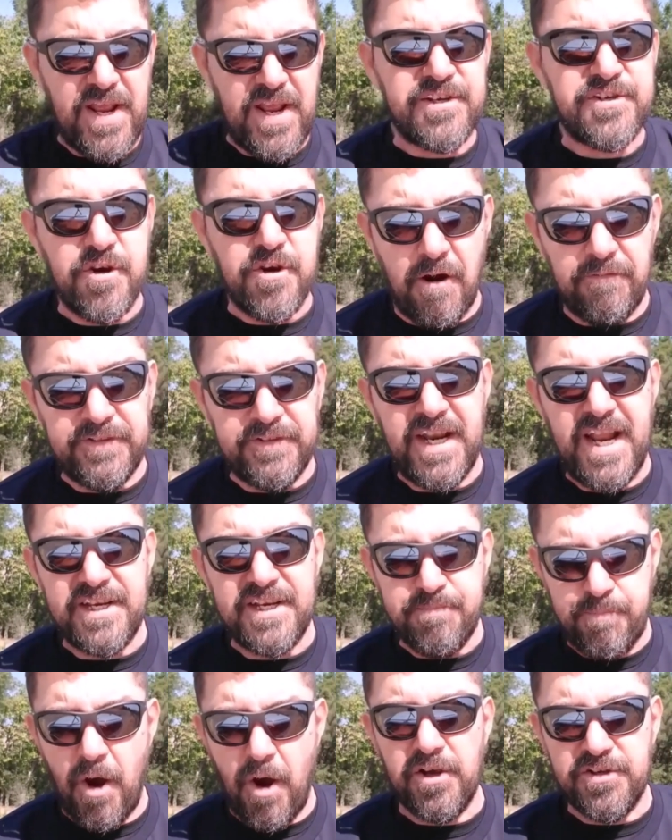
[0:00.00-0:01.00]
as often
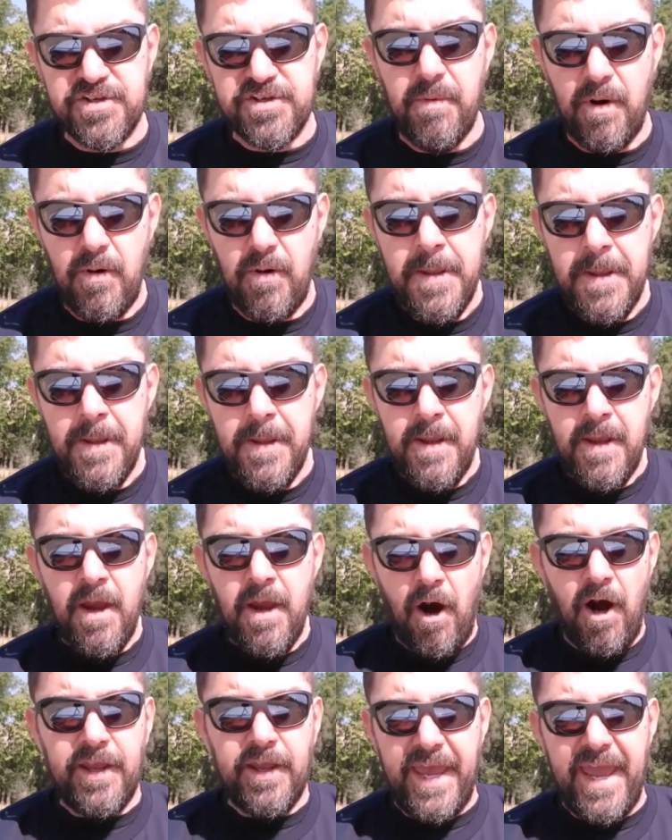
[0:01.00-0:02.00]
as possible.
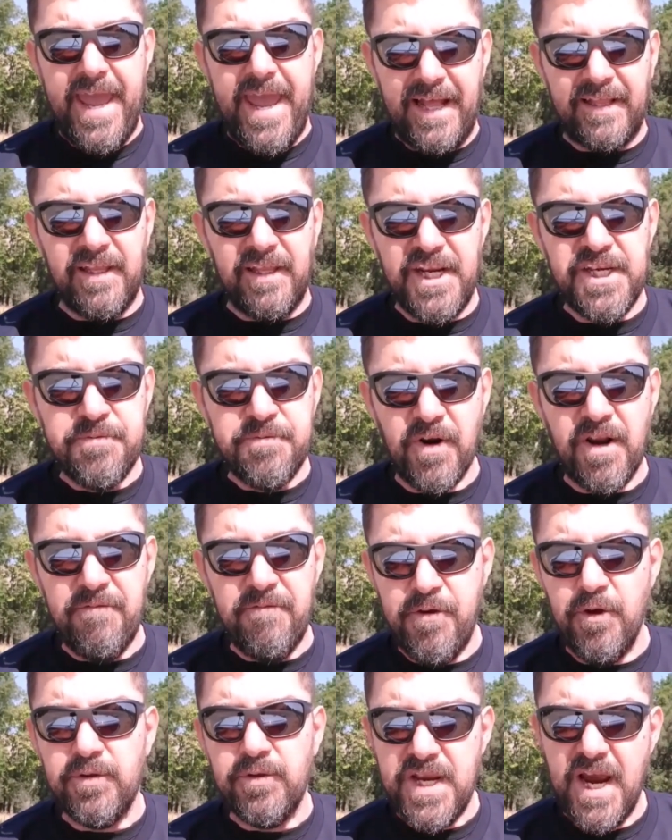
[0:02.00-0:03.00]
Okay, at least for a
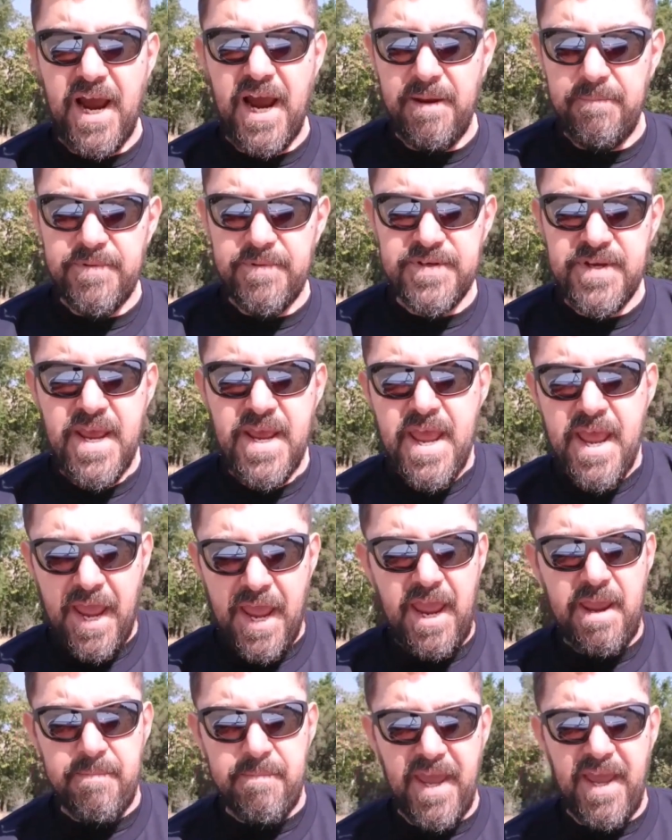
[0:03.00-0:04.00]
few times.
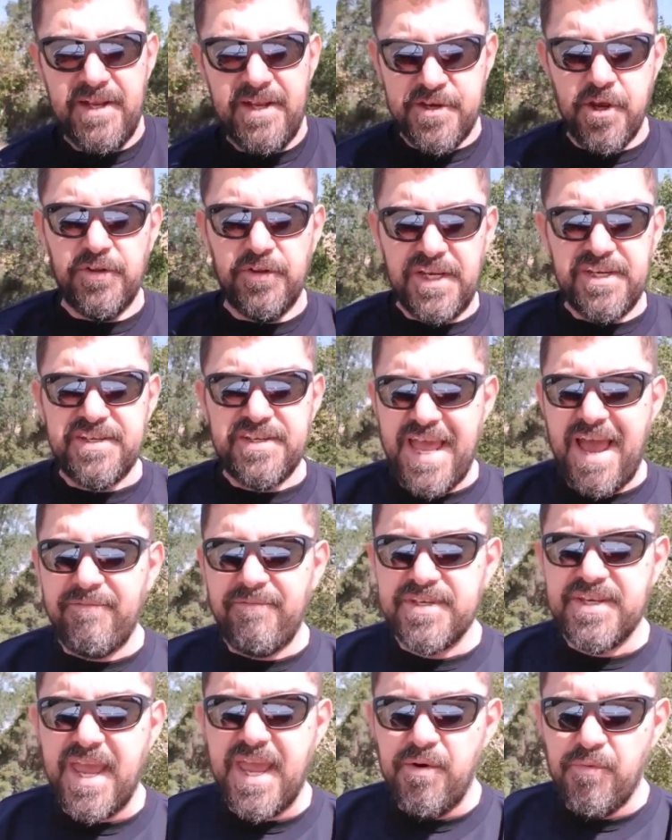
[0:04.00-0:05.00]
Amen. So these
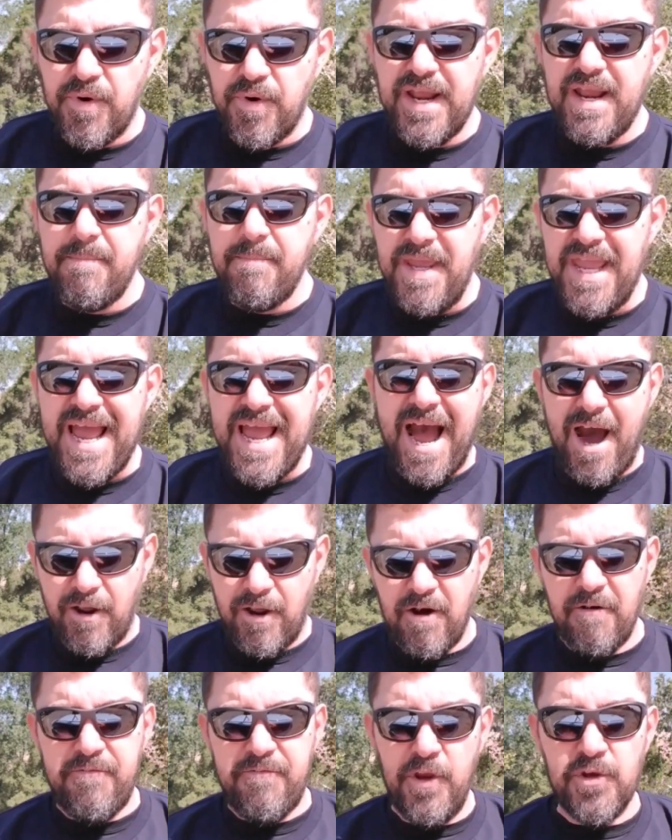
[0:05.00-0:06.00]
devils can really be
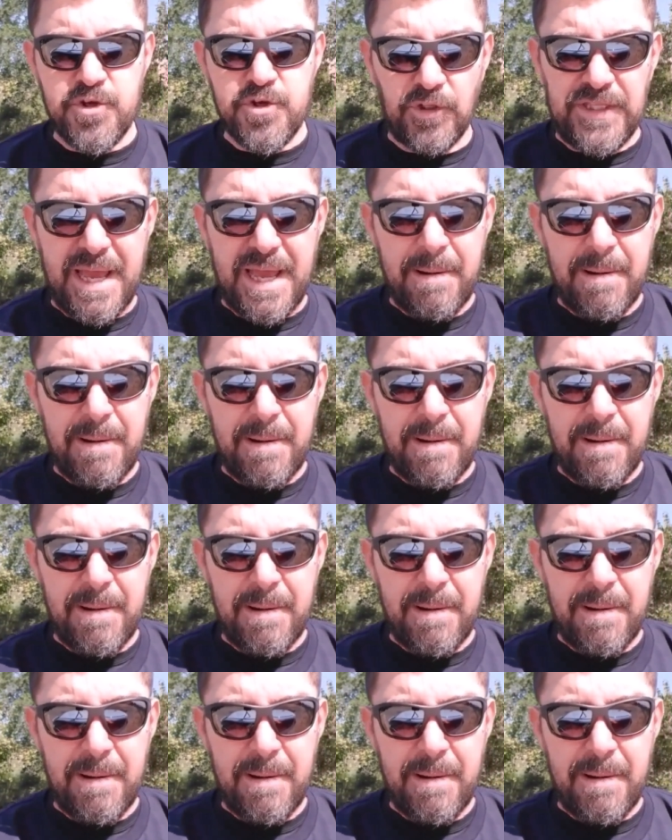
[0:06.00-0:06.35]
out of you so the